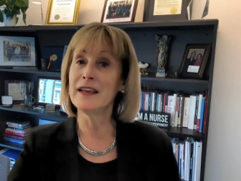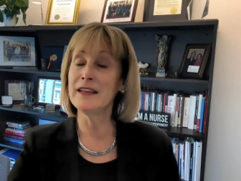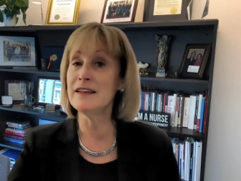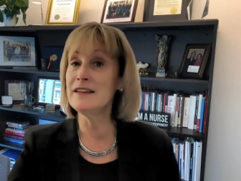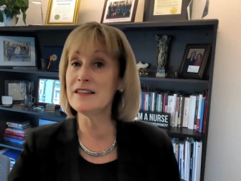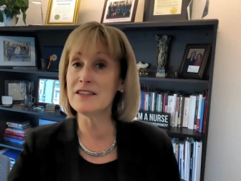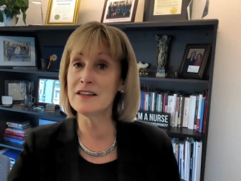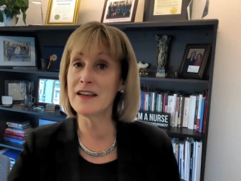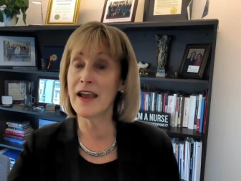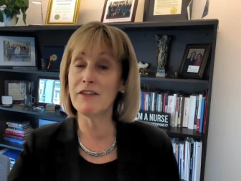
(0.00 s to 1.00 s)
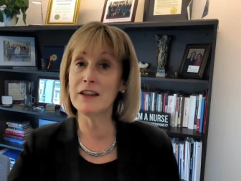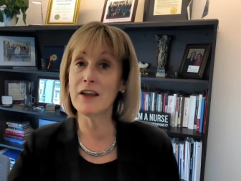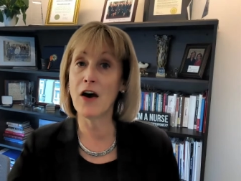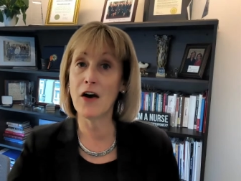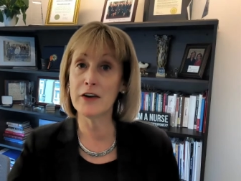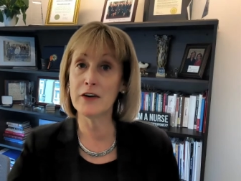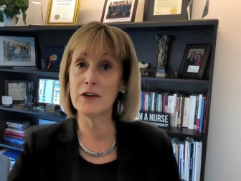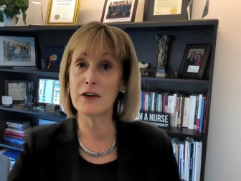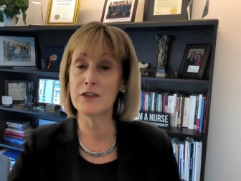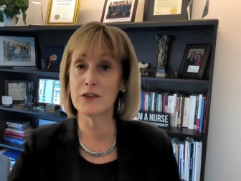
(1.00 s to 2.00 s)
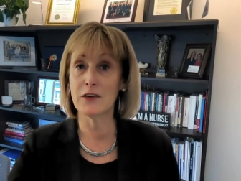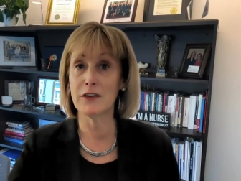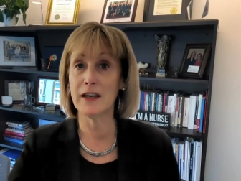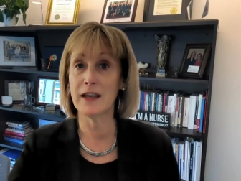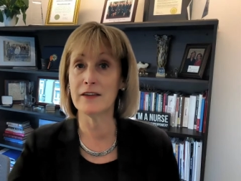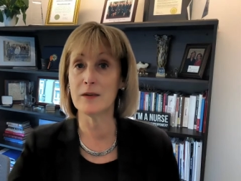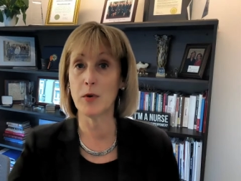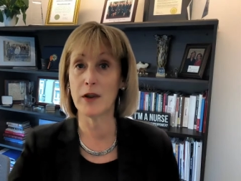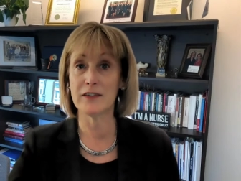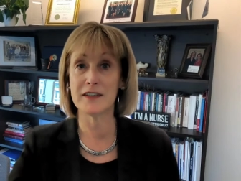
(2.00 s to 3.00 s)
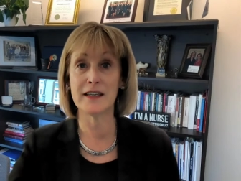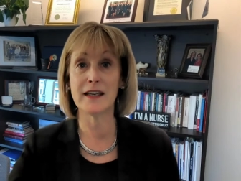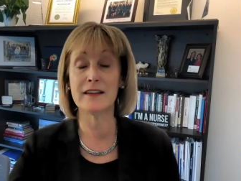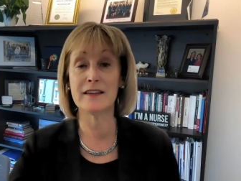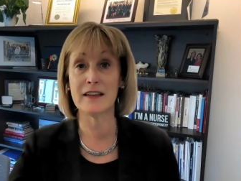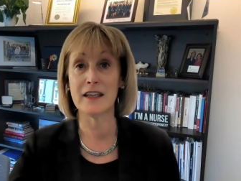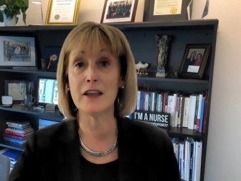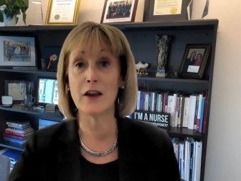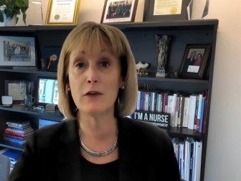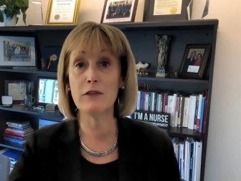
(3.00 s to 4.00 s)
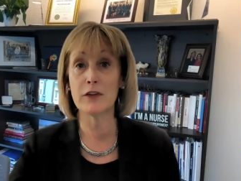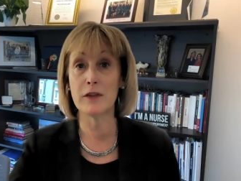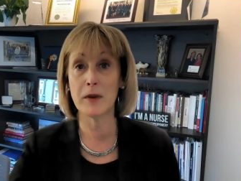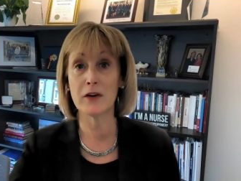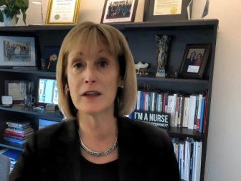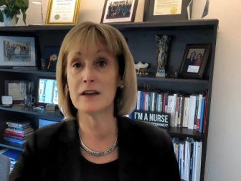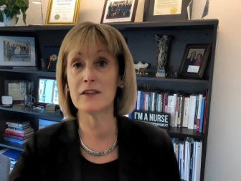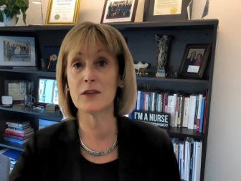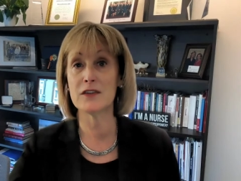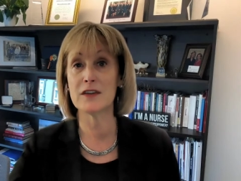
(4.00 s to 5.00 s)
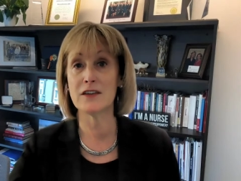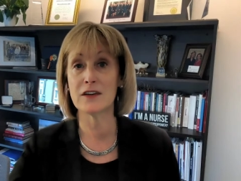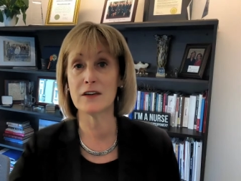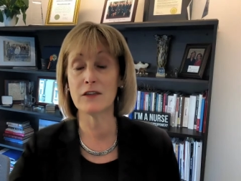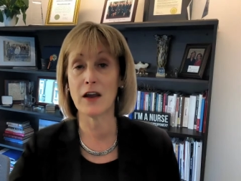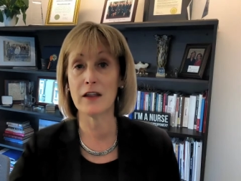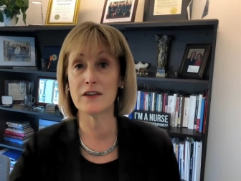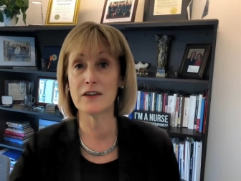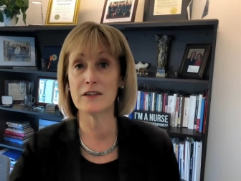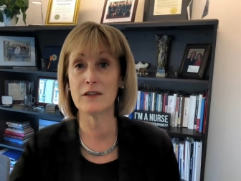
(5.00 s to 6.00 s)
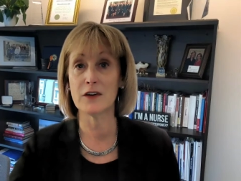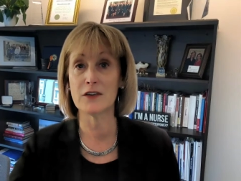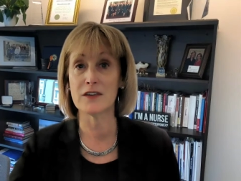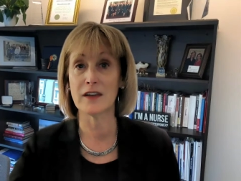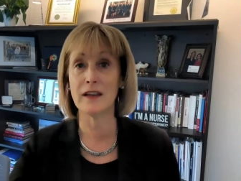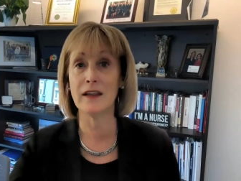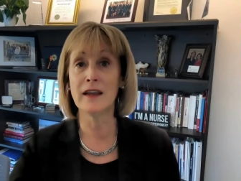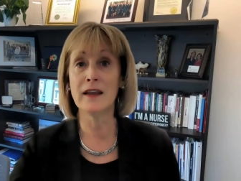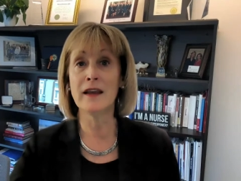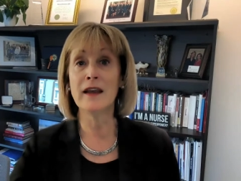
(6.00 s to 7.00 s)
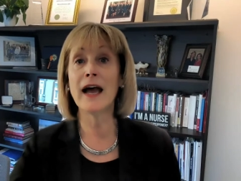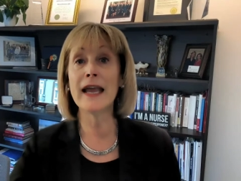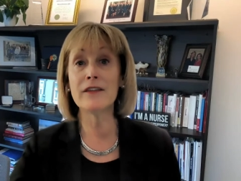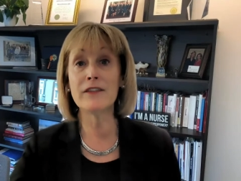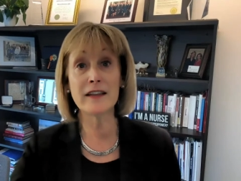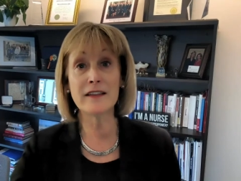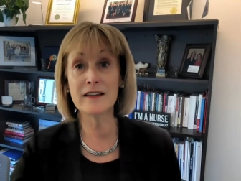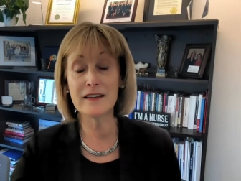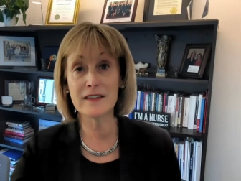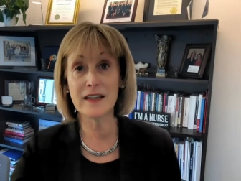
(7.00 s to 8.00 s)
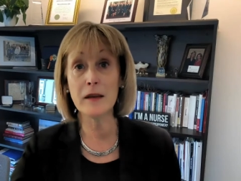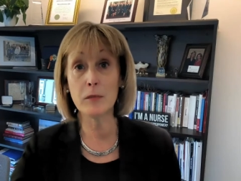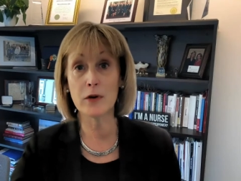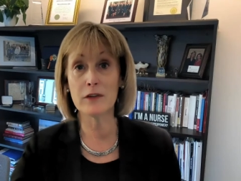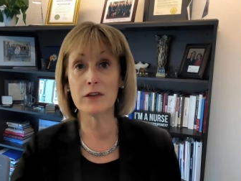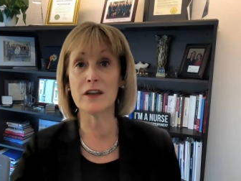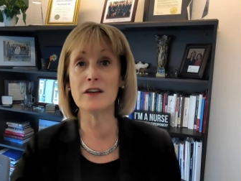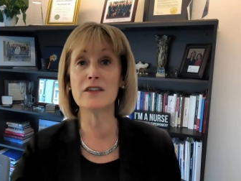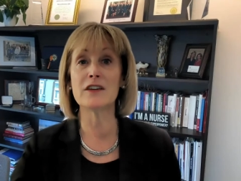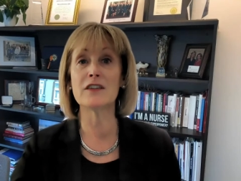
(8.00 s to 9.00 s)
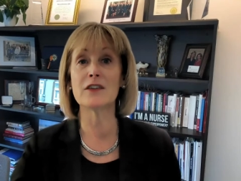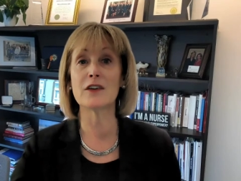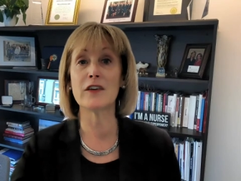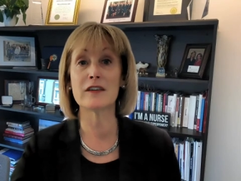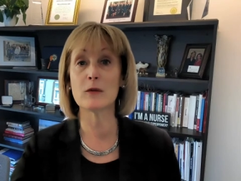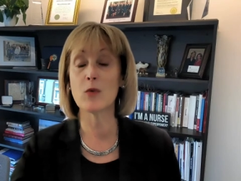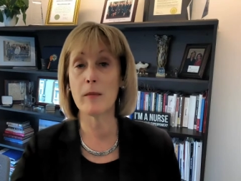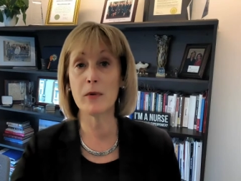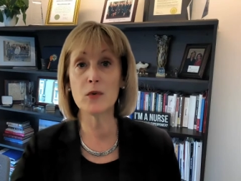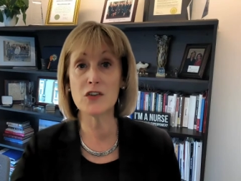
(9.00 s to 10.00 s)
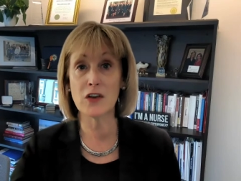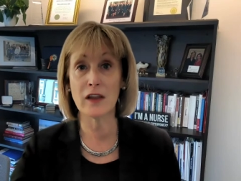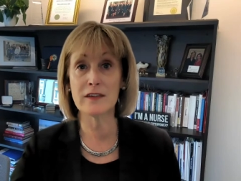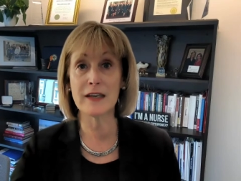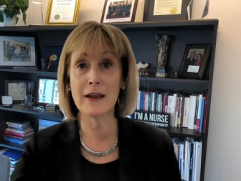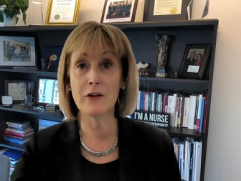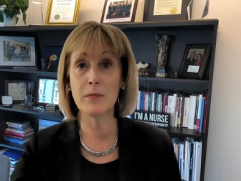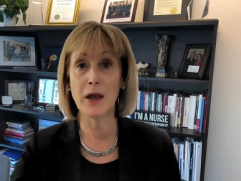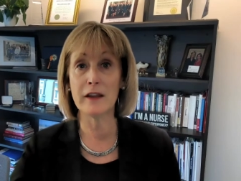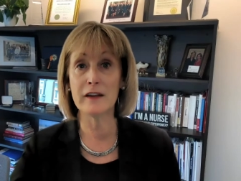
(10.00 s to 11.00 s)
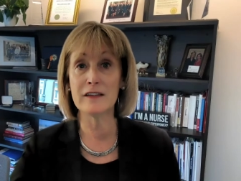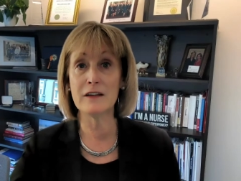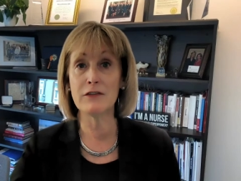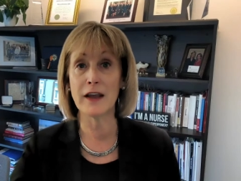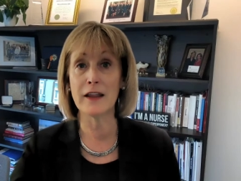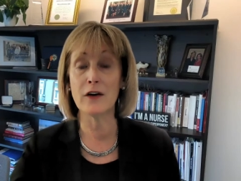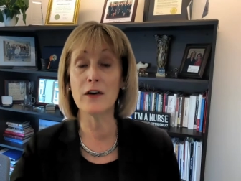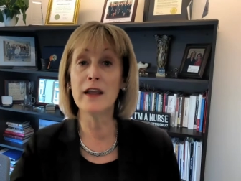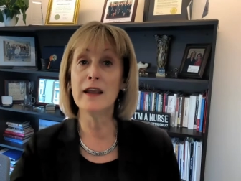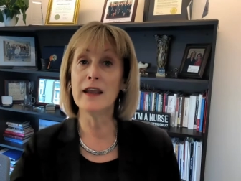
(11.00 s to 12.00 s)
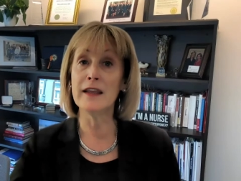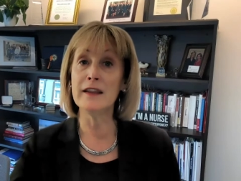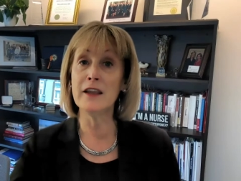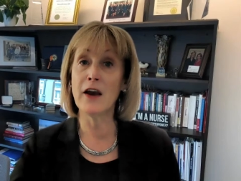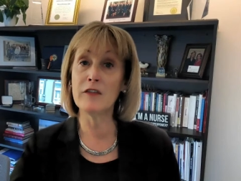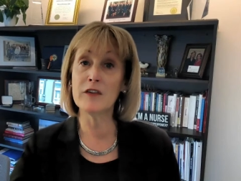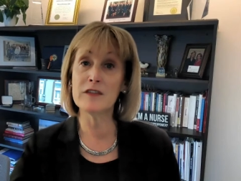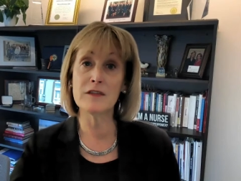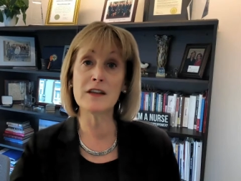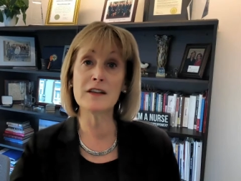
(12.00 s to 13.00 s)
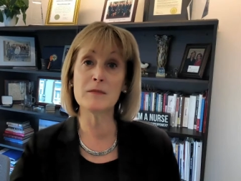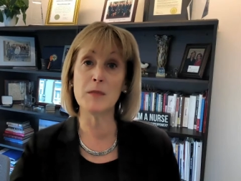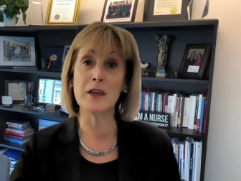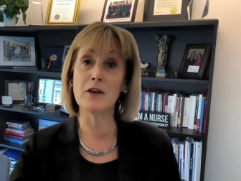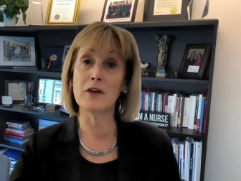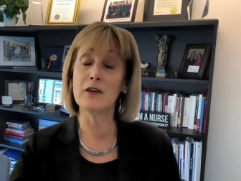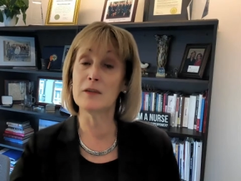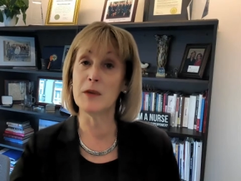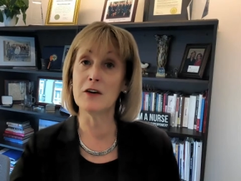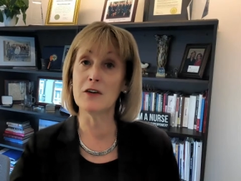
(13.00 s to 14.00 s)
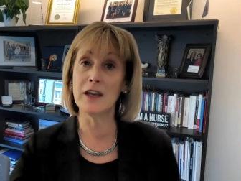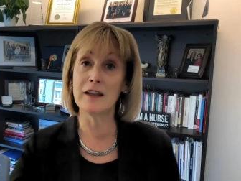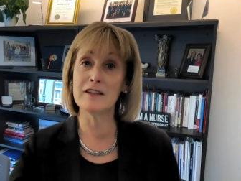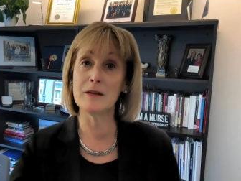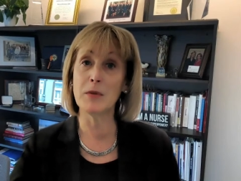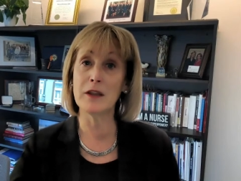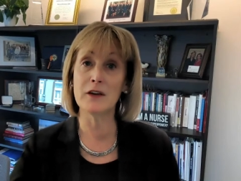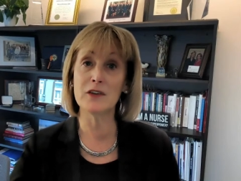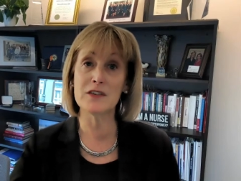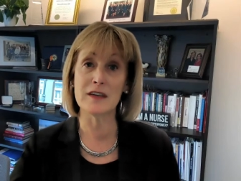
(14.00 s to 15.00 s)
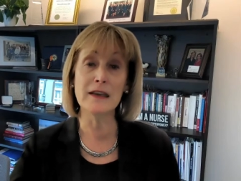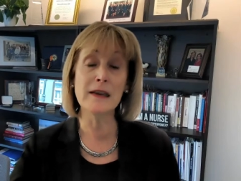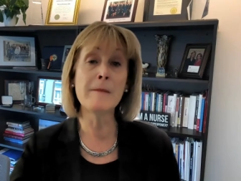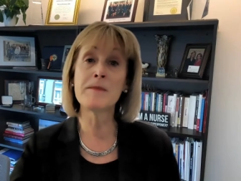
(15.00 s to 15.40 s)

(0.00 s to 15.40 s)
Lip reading: In addition to having the honor of serving as the President and CEO for the American Association of Colleges of Nursing, I have had the distinct privilege to serve as a Robert Wood Johnson Health Policy Fellow in the Office of the Speaker, Speaker Nancy Pelosi,